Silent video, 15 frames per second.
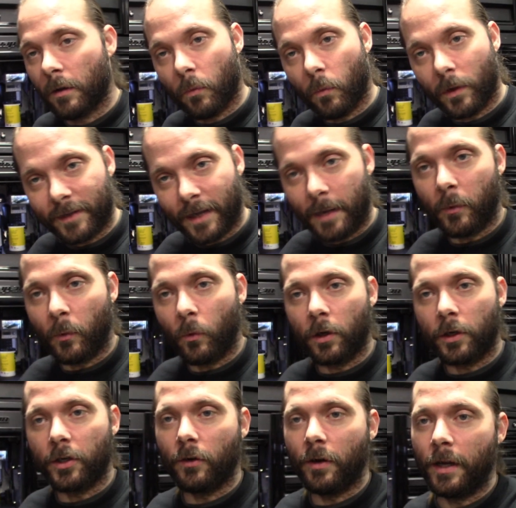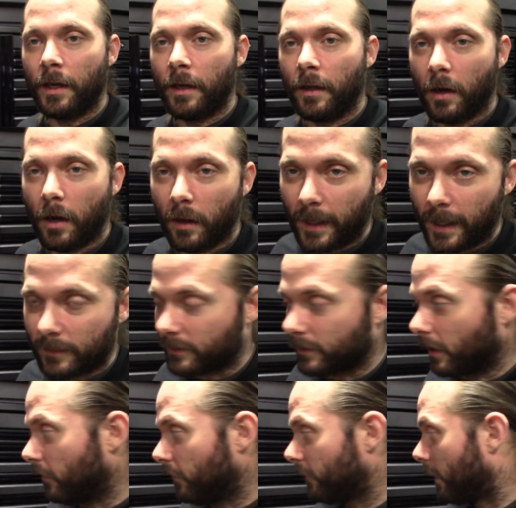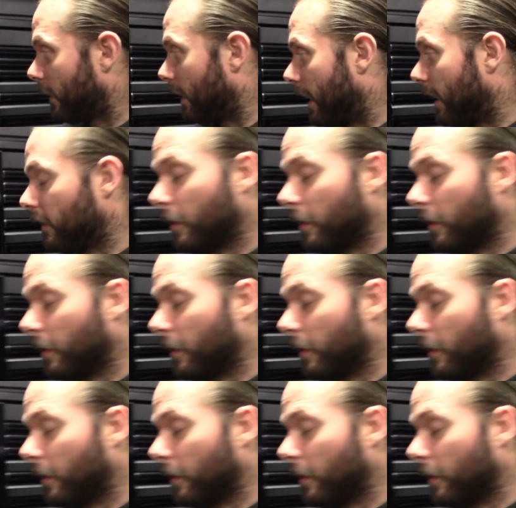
what type of work you're in, all that stuff, and